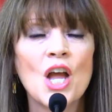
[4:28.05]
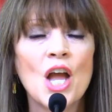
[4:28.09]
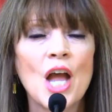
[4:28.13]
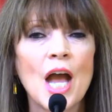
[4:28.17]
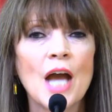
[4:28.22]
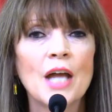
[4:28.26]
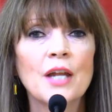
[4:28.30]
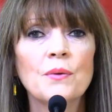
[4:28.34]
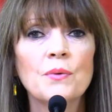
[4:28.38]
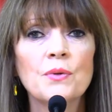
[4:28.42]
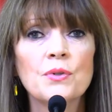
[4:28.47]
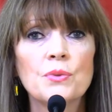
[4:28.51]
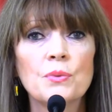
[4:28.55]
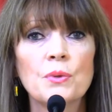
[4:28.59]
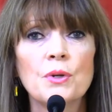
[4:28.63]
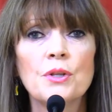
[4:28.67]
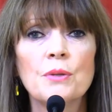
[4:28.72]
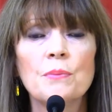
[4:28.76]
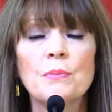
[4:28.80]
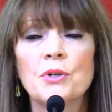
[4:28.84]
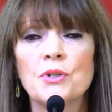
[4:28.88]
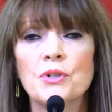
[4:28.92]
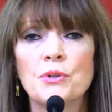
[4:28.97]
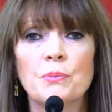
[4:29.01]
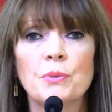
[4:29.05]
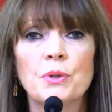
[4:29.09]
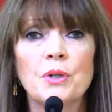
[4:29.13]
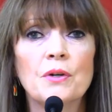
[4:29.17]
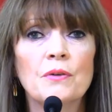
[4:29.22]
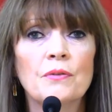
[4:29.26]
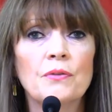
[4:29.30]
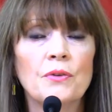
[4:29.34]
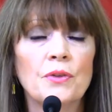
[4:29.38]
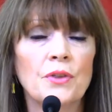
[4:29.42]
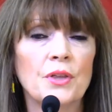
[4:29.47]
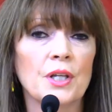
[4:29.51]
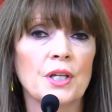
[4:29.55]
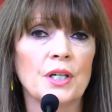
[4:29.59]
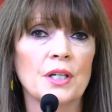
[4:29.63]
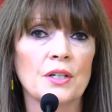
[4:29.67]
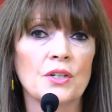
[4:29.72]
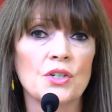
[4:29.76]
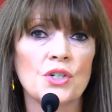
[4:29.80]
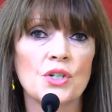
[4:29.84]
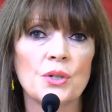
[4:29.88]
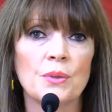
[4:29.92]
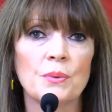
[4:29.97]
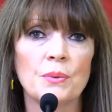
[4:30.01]
And it was one of the most beautiful
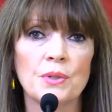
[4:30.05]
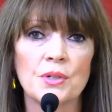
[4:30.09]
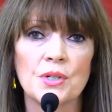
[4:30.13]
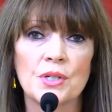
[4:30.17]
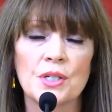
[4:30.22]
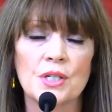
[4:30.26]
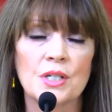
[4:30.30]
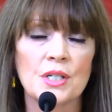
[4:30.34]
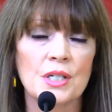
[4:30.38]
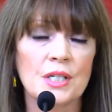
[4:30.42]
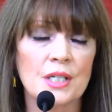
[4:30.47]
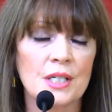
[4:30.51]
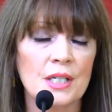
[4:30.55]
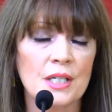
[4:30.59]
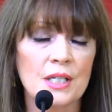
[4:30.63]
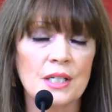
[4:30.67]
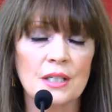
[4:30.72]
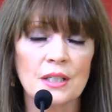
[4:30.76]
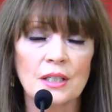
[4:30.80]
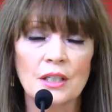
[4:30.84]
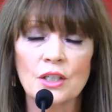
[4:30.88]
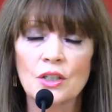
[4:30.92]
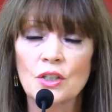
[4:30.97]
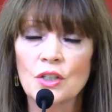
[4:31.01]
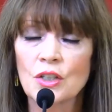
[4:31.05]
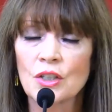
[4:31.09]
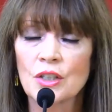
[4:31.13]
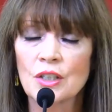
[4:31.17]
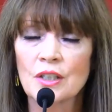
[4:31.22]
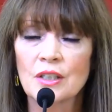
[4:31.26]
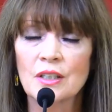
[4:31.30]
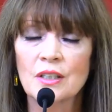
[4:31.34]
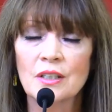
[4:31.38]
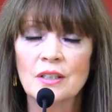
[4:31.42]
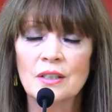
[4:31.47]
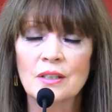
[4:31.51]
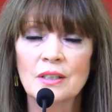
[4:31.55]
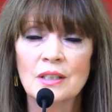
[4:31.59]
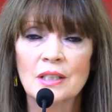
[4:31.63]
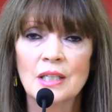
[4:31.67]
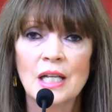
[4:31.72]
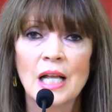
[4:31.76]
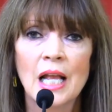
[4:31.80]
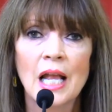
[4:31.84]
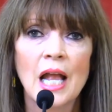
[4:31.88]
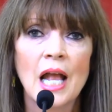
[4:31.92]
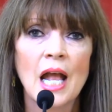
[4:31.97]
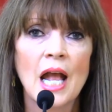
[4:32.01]
things. She was just this little girl,
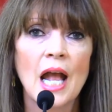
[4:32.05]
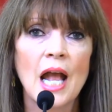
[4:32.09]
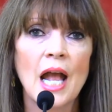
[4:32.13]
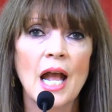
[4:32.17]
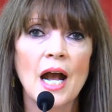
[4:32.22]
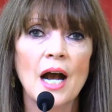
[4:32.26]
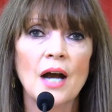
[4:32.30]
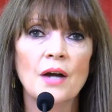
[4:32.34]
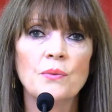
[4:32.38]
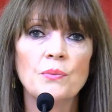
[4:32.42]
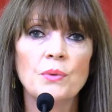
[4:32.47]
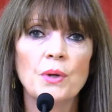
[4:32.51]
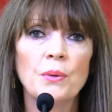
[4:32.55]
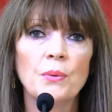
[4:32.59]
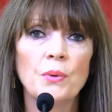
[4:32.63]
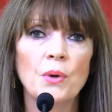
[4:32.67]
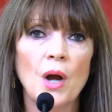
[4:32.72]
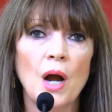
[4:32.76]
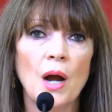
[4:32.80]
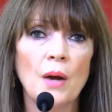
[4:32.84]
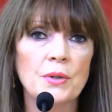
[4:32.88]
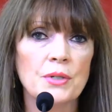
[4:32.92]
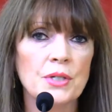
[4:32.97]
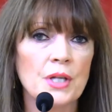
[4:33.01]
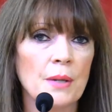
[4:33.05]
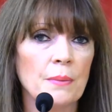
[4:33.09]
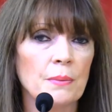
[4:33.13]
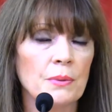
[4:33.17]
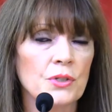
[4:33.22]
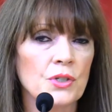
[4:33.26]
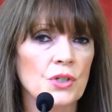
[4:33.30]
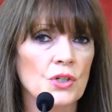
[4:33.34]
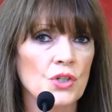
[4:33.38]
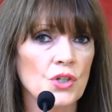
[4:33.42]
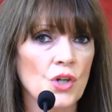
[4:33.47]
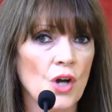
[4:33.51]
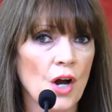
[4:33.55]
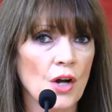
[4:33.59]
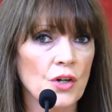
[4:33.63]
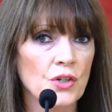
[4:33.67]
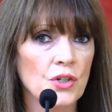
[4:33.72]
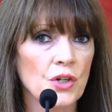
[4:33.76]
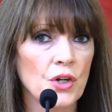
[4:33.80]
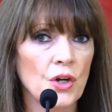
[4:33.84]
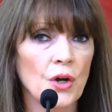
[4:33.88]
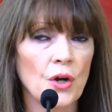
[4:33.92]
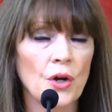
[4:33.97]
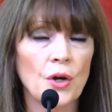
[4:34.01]
and we were, I was able to talk to
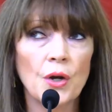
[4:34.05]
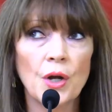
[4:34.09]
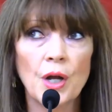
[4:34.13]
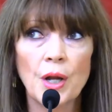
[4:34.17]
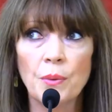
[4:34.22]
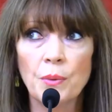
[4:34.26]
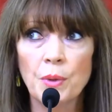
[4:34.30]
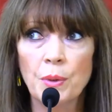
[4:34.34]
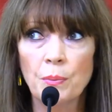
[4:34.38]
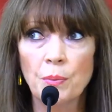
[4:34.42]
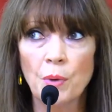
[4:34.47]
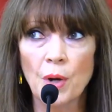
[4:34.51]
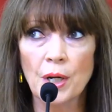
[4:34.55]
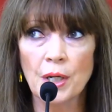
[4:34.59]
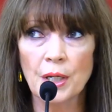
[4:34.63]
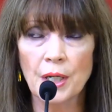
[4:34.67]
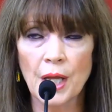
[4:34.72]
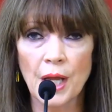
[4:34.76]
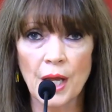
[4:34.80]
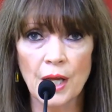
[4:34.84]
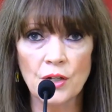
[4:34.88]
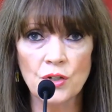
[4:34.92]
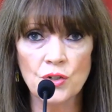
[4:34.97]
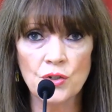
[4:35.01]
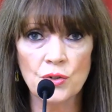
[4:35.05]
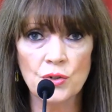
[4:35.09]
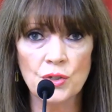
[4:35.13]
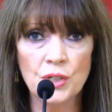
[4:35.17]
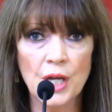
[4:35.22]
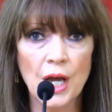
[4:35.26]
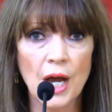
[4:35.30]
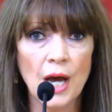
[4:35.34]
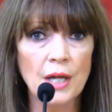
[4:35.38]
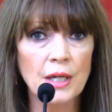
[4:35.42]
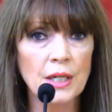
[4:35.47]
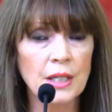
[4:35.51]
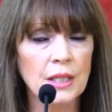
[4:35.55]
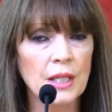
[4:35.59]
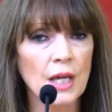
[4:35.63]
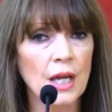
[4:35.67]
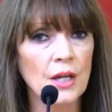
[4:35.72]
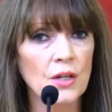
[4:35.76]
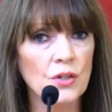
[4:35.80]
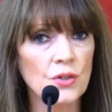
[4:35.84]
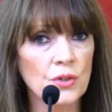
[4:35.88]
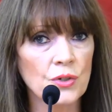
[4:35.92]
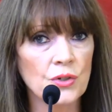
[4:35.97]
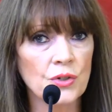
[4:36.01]
her, and we brought an angel down, and the
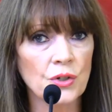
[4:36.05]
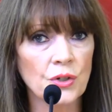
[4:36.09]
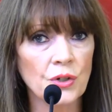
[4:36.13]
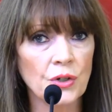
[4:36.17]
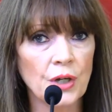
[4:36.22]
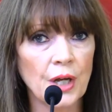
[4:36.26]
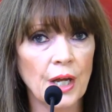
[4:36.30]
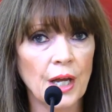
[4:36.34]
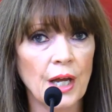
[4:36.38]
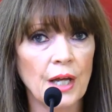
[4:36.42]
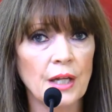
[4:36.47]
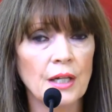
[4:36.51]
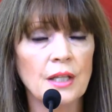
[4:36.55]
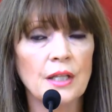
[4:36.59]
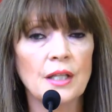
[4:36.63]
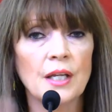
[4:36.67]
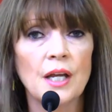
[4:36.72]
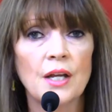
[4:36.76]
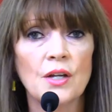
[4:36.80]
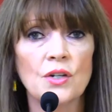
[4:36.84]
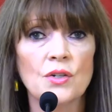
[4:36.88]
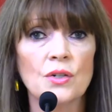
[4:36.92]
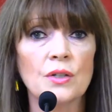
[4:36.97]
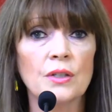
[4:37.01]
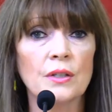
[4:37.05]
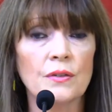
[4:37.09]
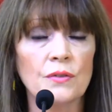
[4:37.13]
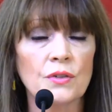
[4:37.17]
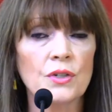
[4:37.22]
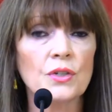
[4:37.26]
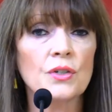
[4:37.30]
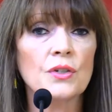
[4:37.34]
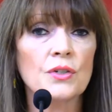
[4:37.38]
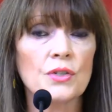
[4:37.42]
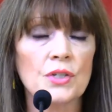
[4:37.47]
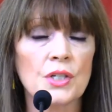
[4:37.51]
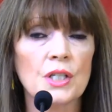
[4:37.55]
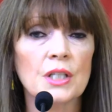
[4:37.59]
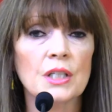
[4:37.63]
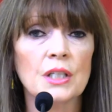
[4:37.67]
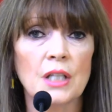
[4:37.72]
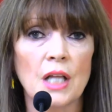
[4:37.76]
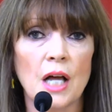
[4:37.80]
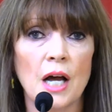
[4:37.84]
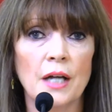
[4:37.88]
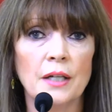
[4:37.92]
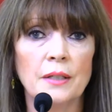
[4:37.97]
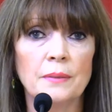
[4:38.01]
angel took her hand, and the angel lifted her to the
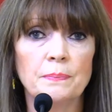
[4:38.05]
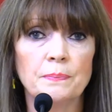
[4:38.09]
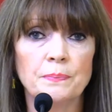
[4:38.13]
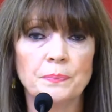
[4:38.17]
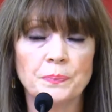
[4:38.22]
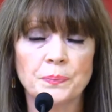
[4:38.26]
light.